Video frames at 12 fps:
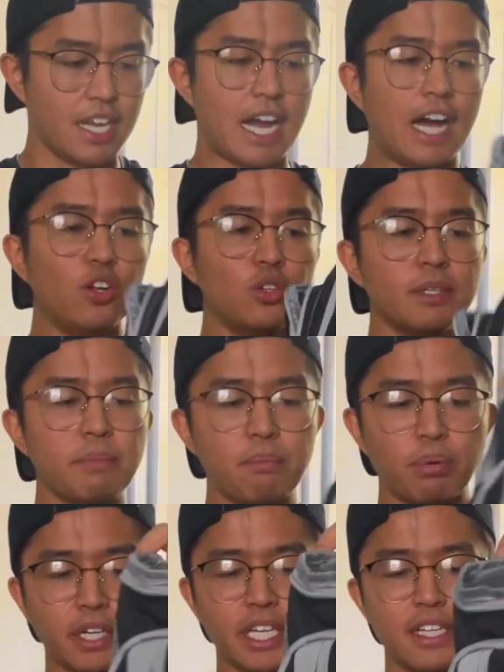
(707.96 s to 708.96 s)
I'll only be
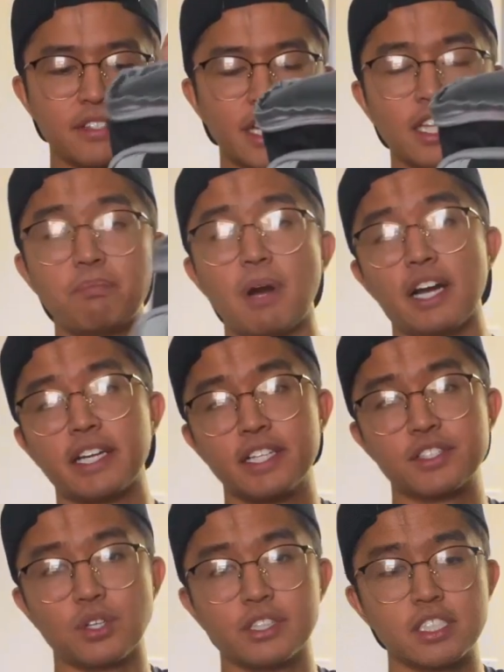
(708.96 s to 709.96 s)
putting inside the
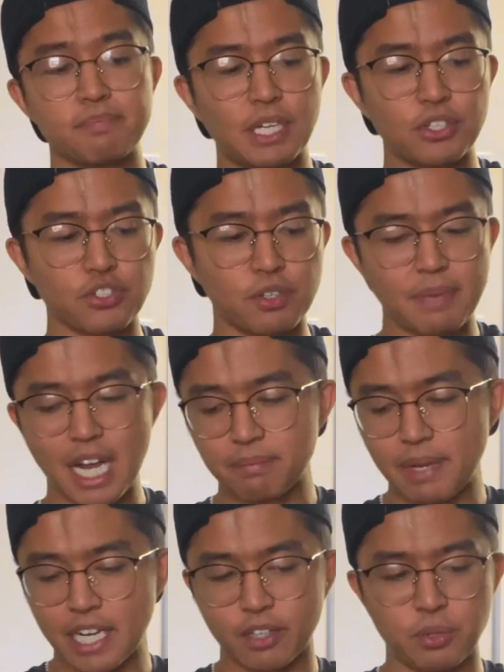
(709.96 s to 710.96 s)
pocket. So on this Maelstrom
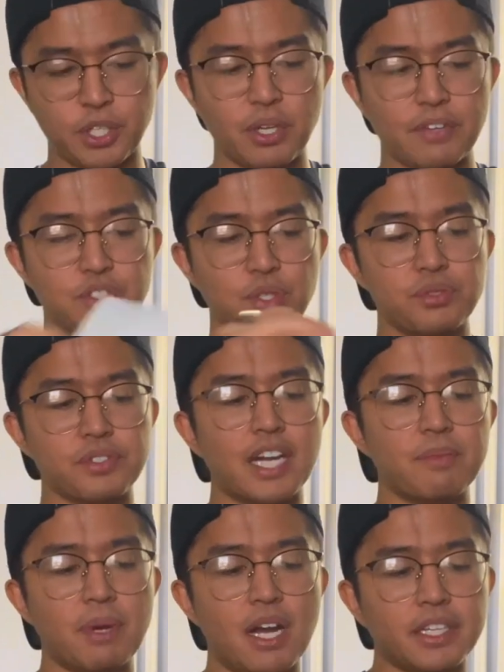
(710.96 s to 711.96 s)
backpack, we do have two
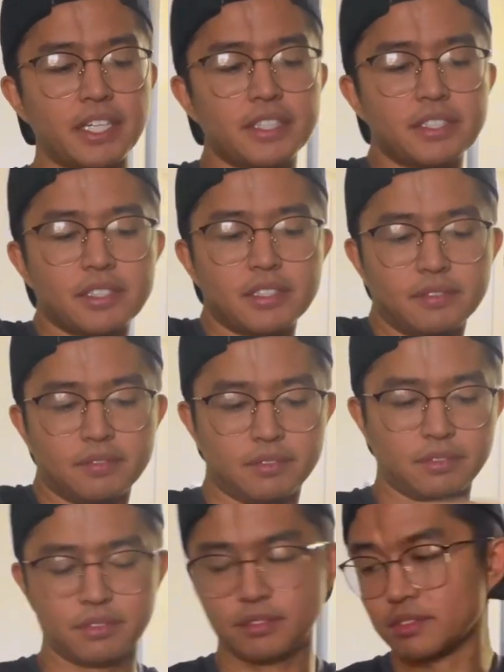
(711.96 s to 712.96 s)
side pockets.
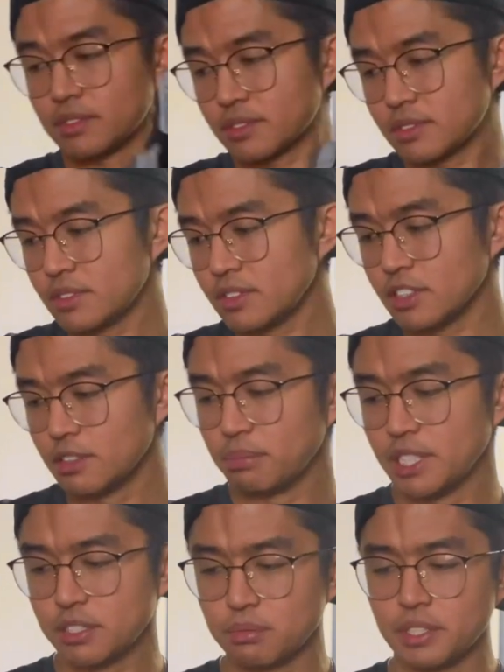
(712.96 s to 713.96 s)

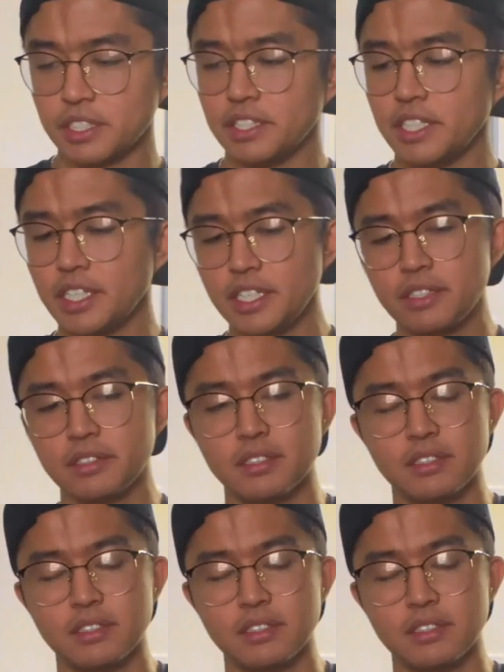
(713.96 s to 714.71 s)
Place one in there.